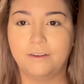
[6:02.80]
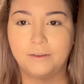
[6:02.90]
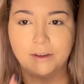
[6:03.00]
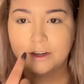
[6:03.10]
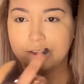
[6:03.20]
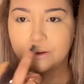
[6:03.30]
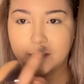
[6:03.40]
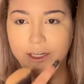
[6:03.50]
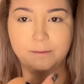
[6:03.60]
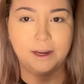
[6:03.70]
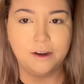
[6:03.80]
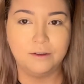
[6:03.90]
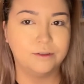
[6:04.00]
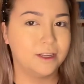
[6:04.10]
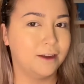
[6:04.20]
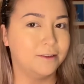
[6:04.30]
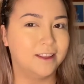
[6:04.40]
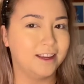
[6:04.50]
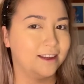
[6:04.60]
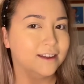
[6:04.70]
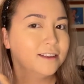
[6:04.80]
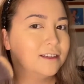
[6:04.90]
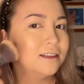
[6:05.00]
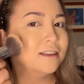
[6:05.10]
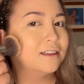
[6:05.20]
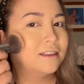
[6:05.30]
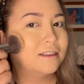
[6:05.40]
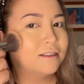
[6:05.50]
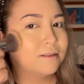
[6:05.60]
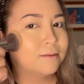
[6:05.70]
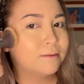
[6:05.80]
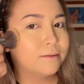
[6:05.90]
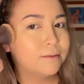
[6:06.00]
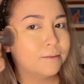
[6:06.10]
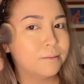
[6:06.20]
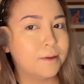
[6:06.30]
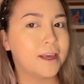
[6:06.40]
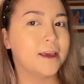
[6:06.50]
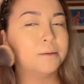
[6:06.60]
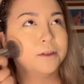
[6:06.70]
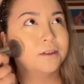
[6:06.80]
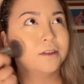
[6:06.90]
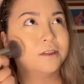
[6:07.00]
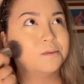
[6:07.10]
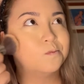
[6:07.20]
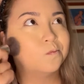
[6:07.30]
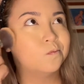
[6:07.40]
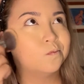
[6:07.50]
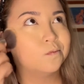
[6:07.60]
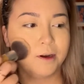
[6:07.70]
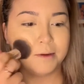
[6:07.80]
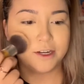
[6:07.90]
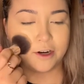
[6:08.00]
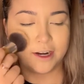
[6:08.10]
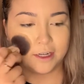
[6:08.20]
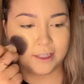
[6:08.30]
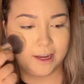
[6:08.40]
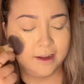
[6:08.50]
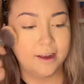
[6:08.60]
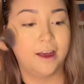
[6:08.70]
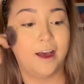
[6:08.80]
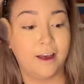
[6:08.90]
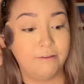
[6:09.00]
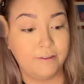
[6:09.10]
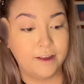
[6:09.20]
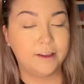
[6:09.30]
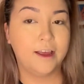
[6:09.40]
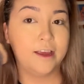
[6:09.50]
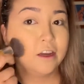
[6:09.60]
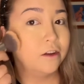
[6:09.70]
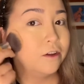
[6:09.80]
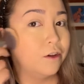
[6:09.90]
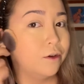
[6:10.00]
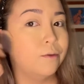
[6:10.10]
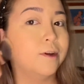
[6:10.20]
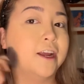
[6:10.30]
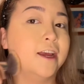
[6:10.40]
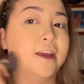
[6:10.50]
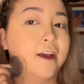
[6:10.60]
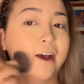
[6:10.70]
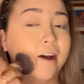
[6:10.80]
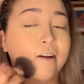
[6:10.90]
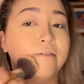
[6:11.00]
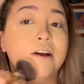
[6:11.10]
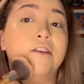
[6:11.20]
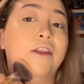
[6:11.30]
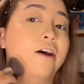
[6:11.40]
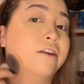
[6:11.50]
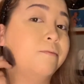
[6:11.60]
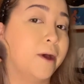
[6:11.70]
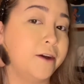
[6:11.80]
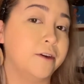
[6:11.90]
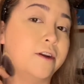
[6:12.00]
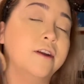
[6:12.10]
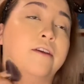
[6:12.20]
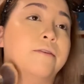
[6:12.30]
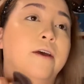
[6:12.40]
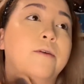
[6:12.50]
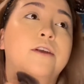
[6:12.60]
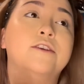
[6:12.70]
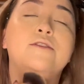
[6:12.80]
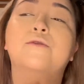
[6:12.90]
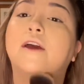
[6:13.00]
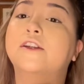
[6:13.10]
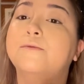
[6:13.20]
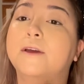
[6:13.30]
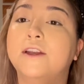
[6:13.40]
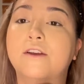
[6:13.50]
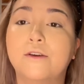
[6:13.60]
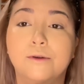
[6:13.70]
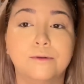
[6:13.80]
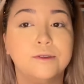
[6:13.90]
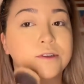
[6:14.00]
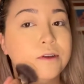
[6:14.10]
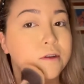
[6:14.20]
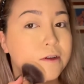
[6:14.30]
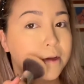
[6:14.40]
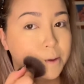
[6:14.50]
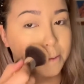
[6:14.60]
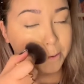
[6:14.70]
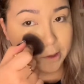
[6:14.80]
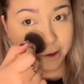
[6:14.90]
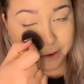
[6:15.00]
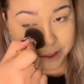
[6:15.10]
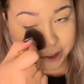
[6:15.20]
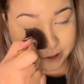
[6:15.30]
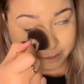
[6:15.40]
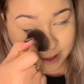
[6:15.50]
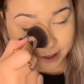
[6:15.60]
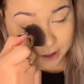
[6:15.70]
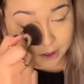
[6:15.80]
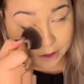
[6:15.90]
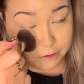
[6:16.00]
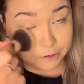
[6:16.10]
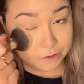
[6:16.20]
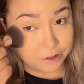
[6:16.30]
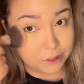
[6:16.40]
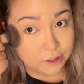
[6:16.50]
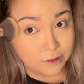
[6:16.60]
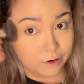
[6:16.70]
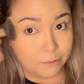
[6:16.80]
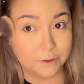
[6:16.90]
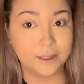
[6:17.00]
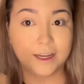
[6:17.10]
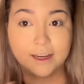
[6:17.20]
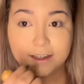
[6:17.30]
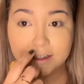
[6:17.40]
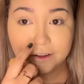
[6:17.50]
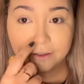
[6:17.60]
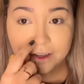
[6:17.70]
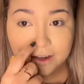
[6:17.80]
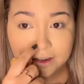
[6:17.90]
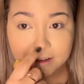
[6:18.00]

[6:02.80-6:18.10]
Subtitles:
I'm gonna scratch my nose, I would like it to be able, what am I trying to say? I feel like when I have a lot of powder, if I were to scratch my nose, there would just be a huge, almost like divot,